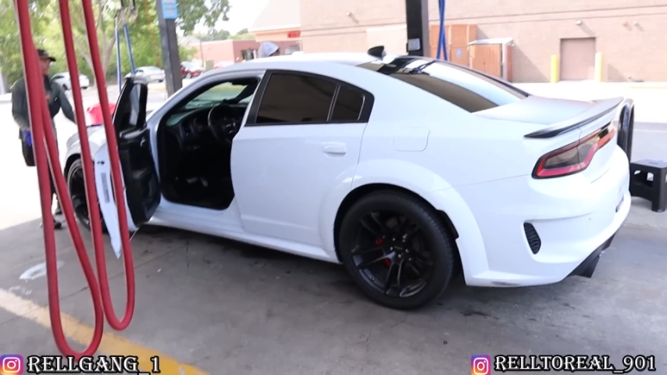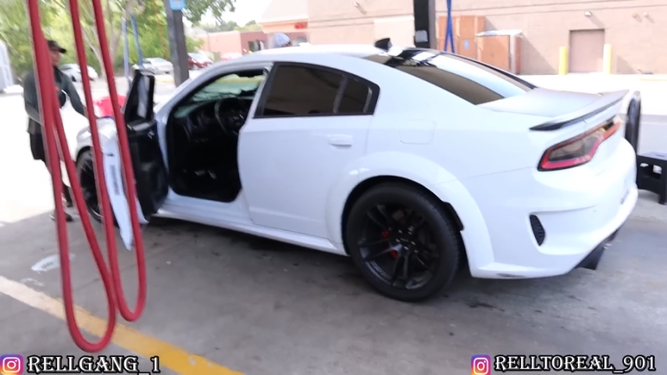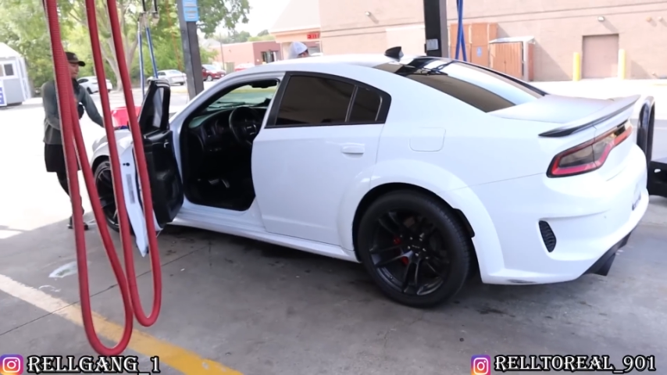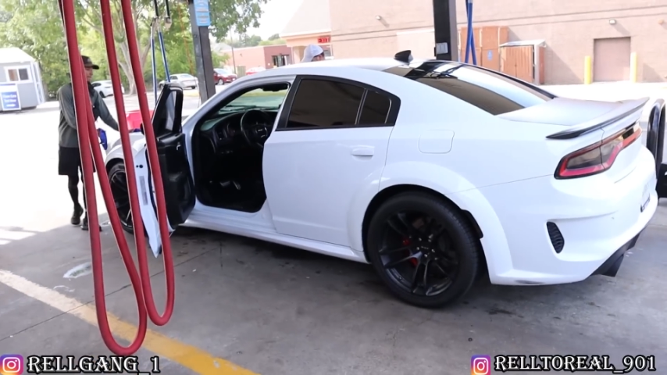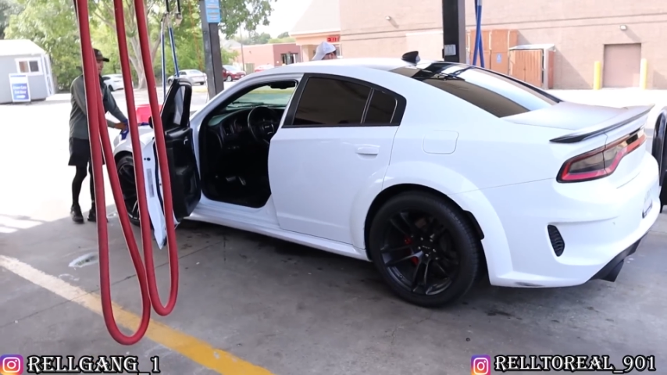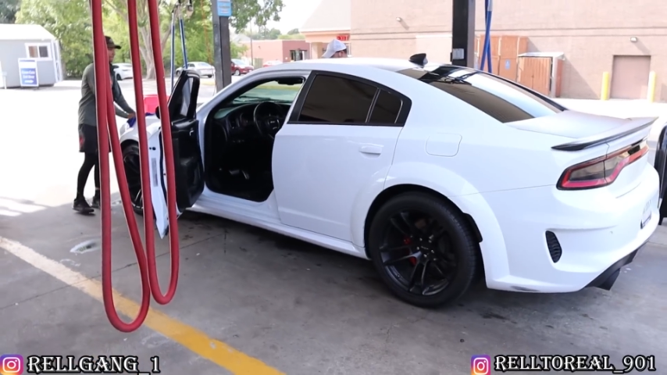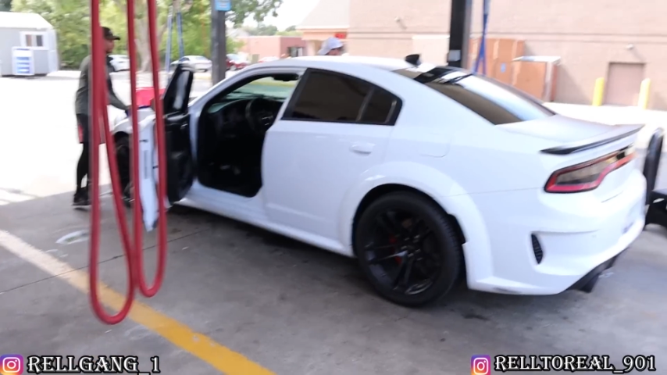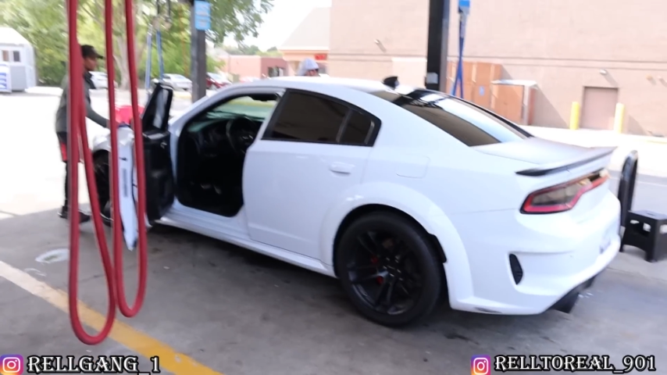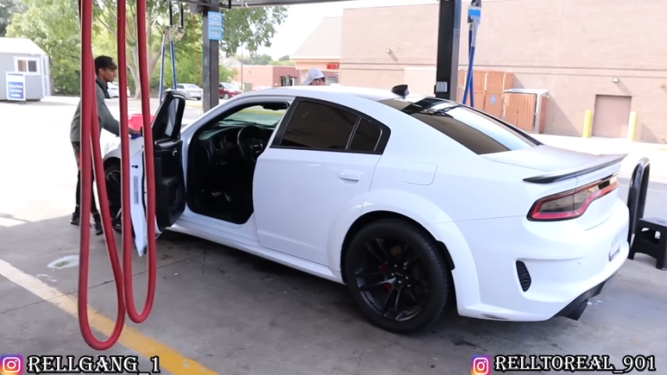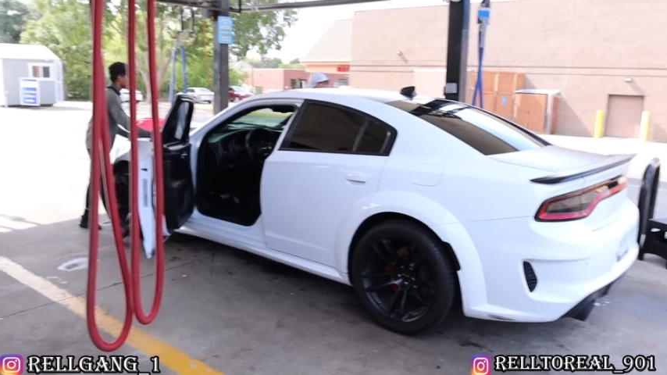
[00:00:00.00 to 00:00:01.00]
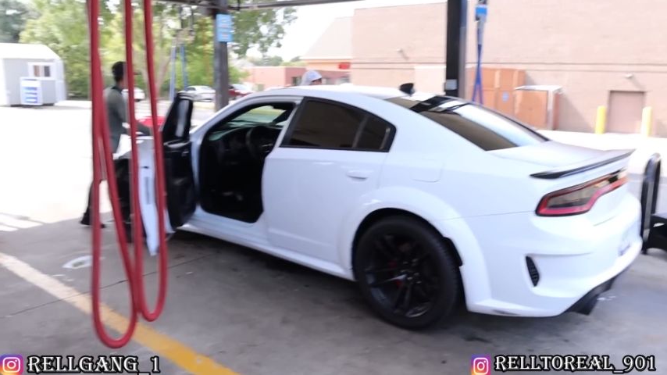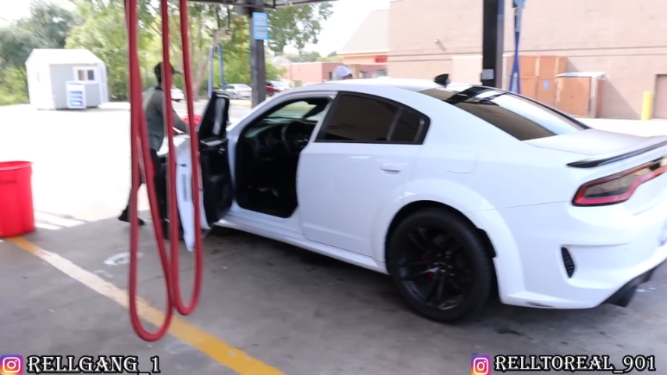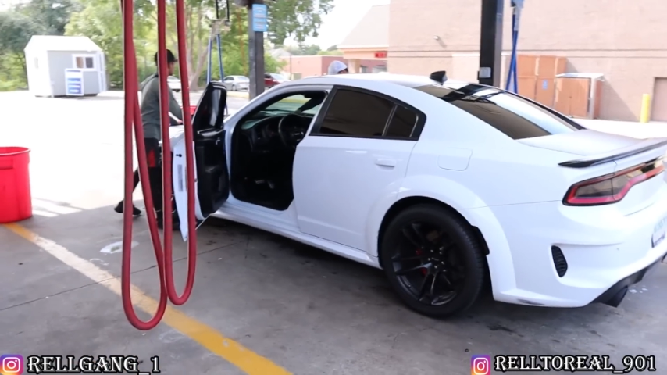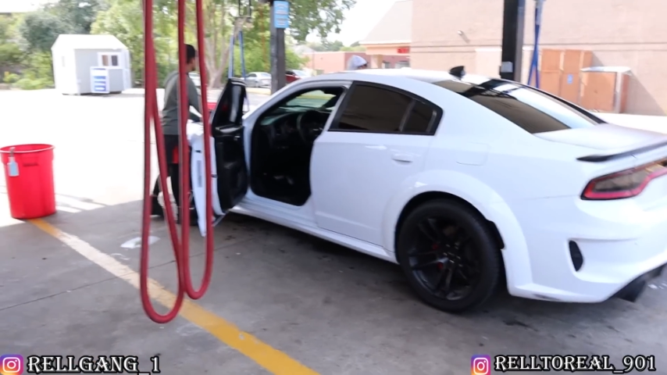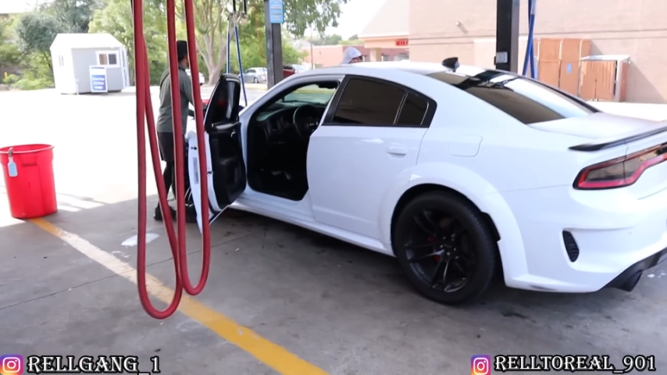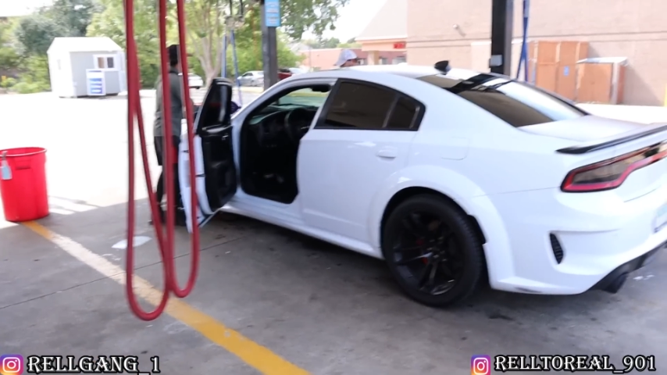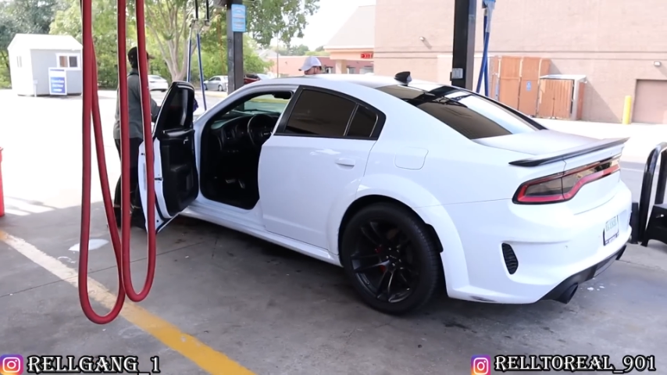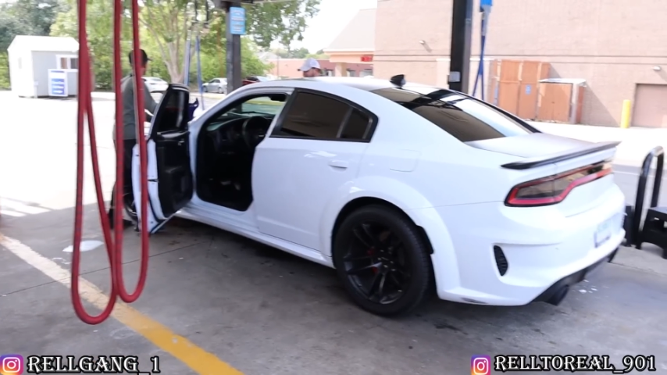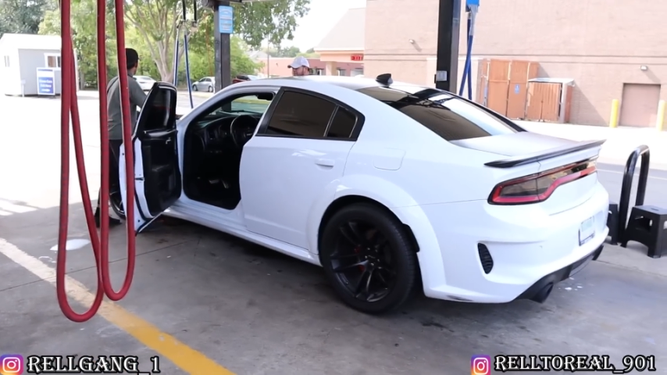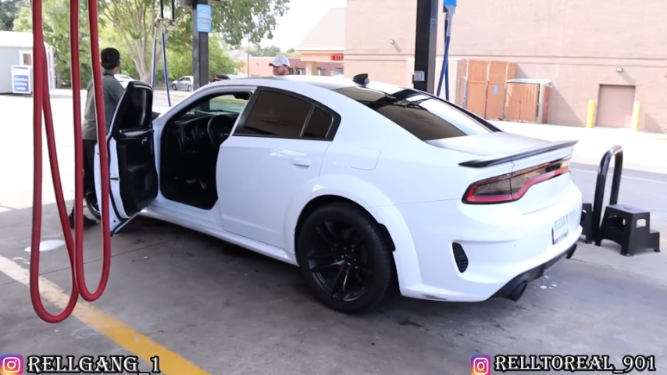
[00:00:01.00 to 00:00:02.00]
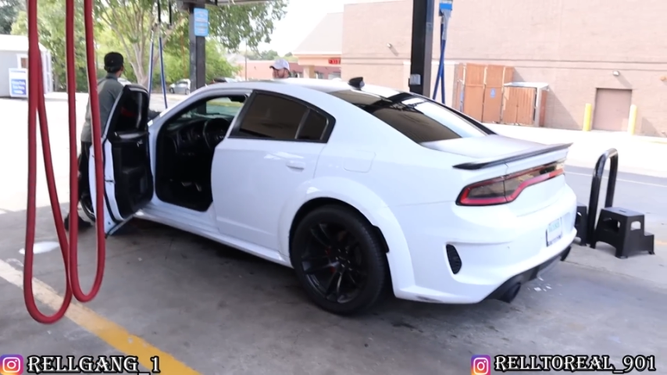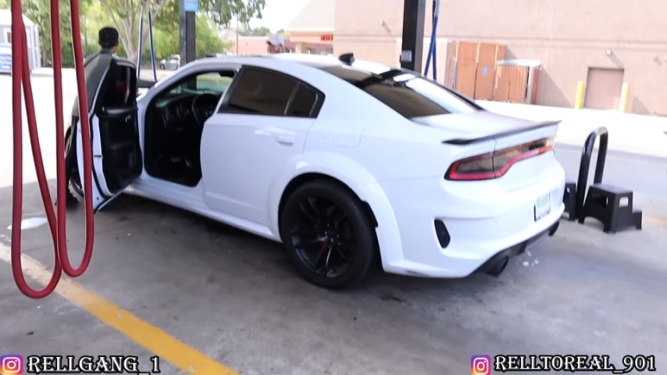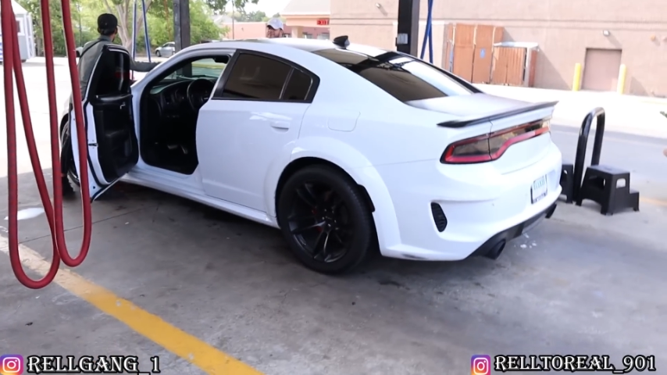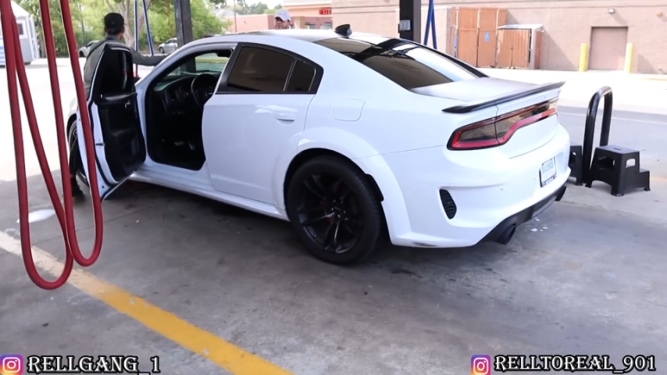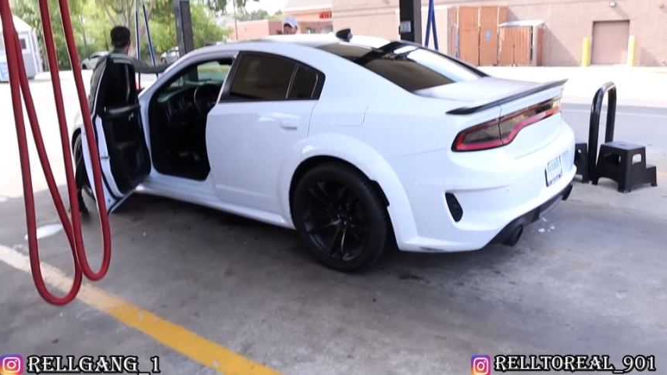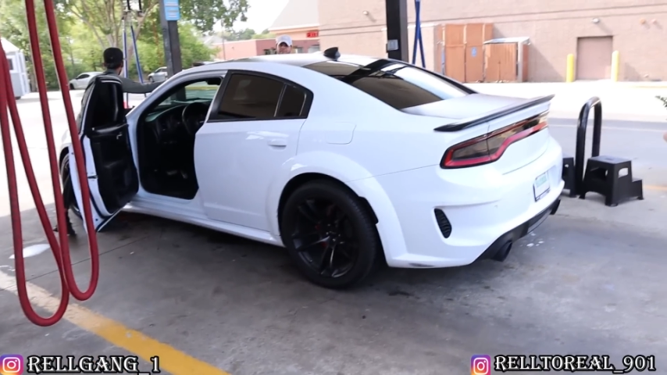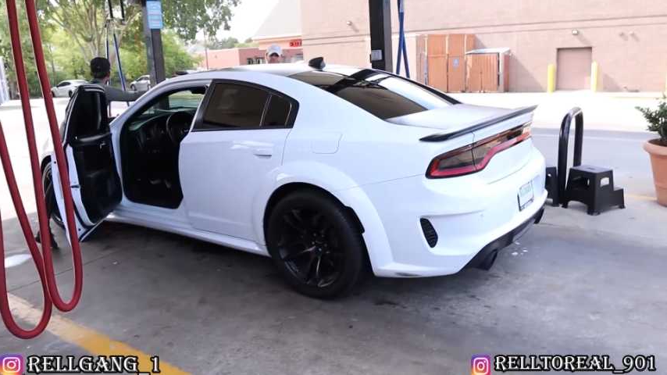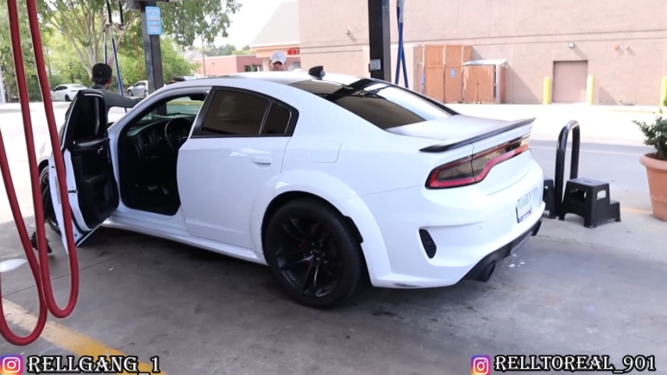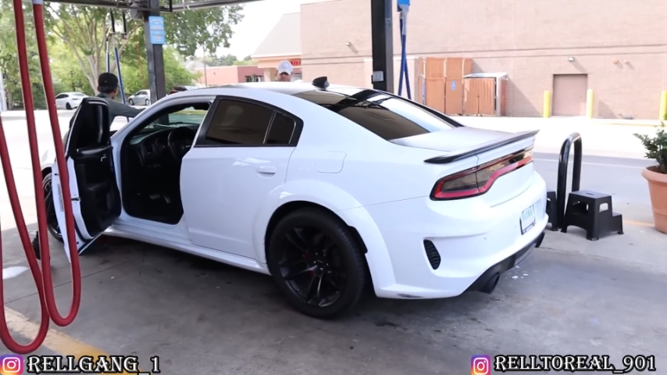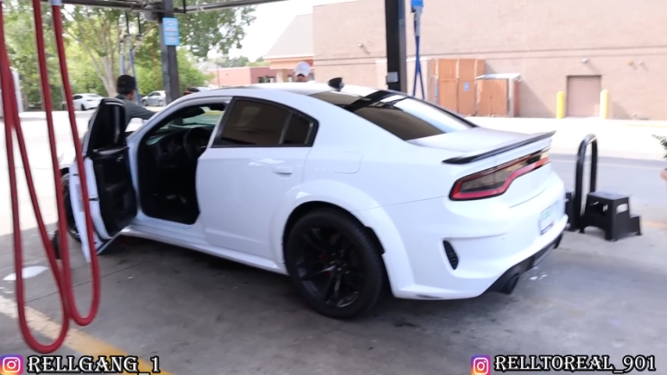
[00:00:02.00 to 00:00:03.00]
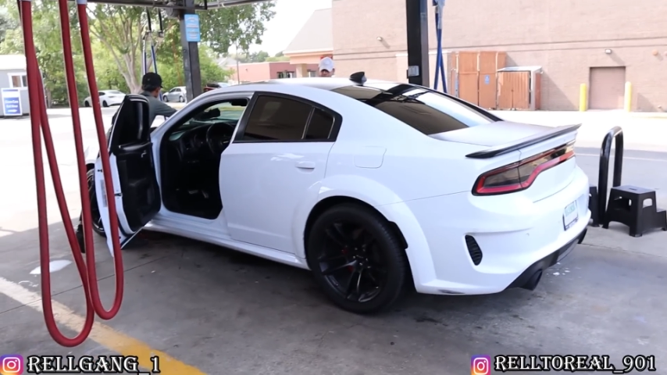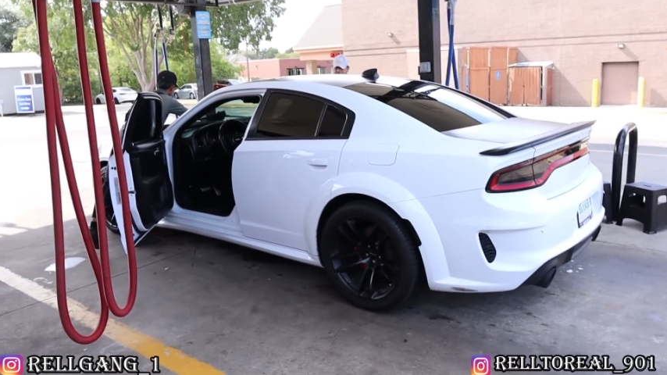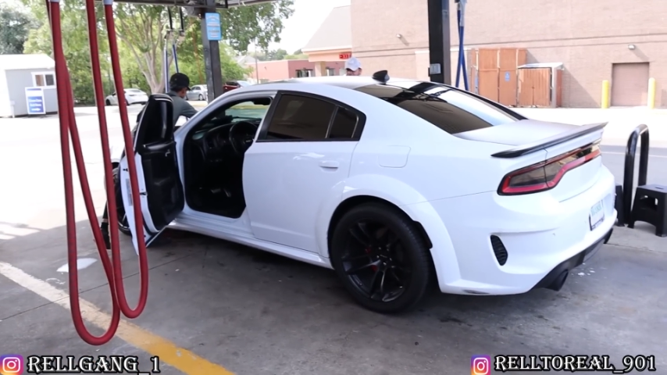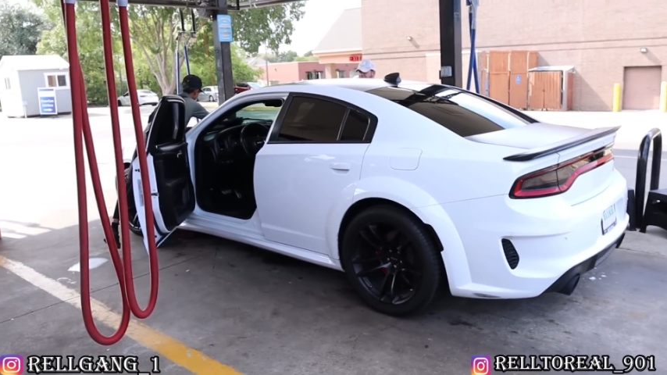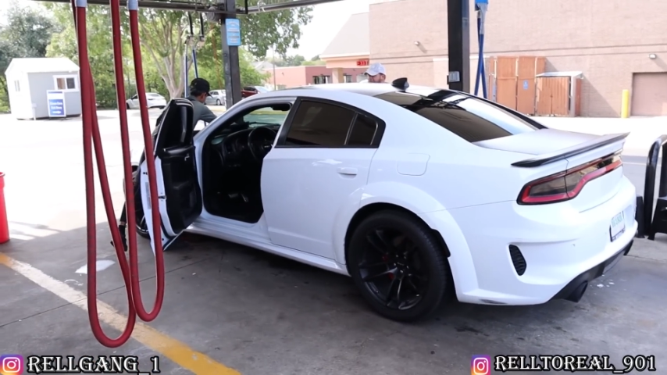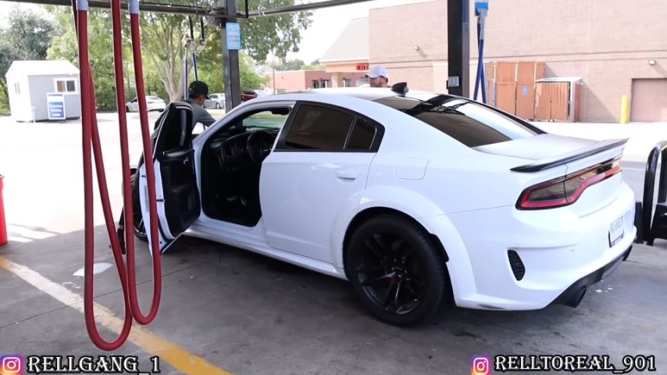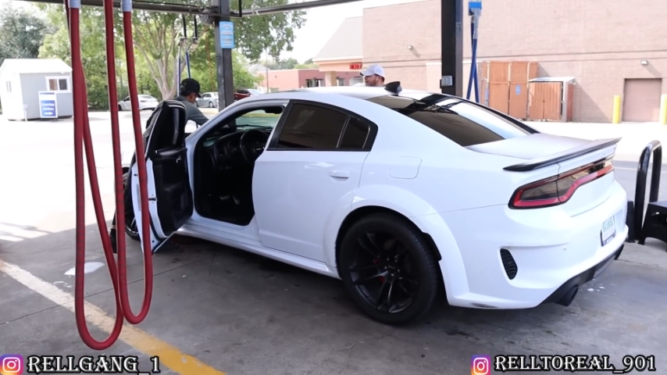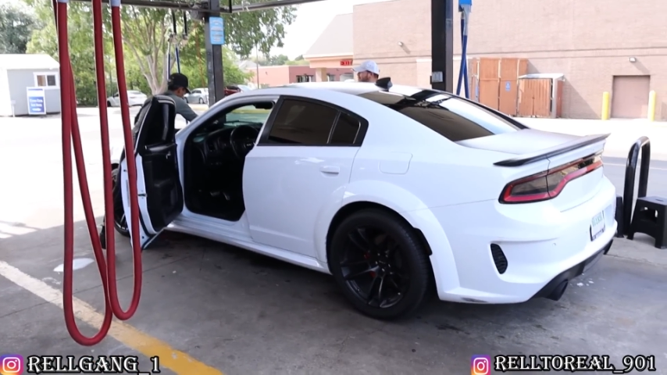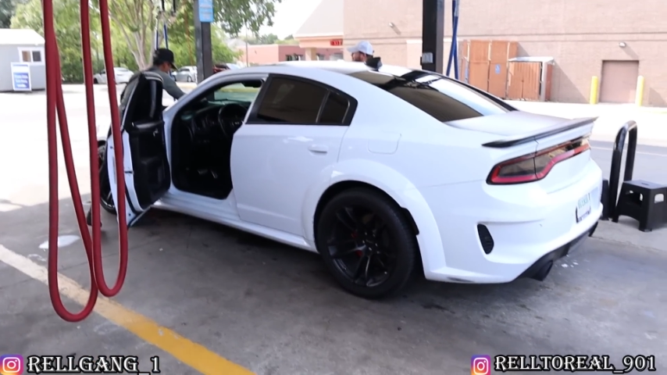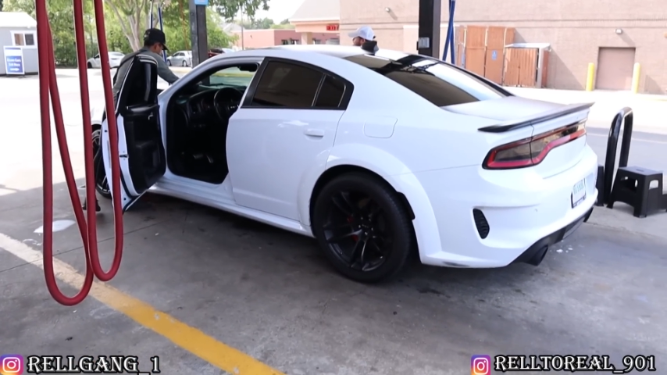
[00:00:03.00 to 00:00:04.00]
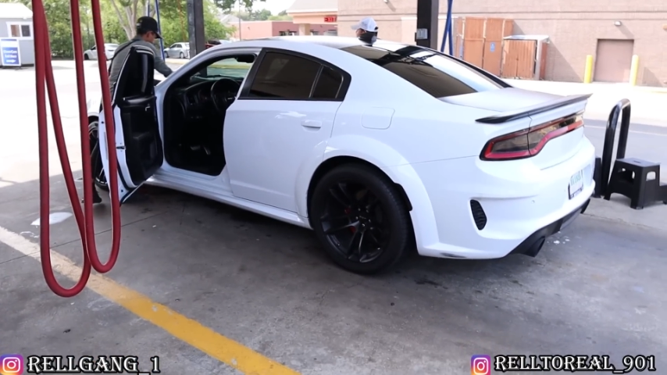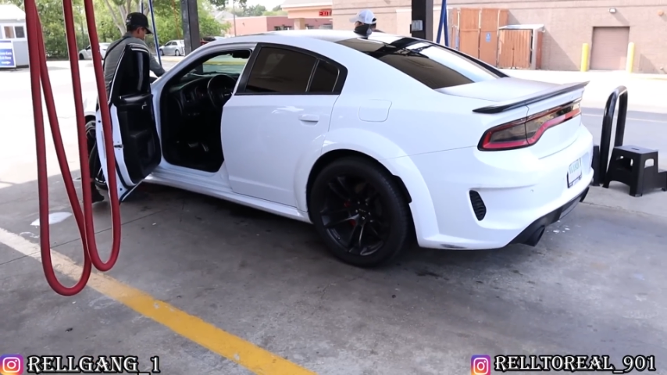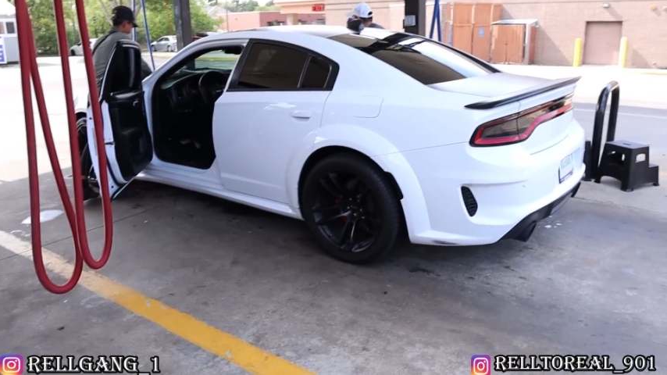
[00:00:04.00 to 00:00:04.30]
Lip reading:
Nobody's mouth can be seen.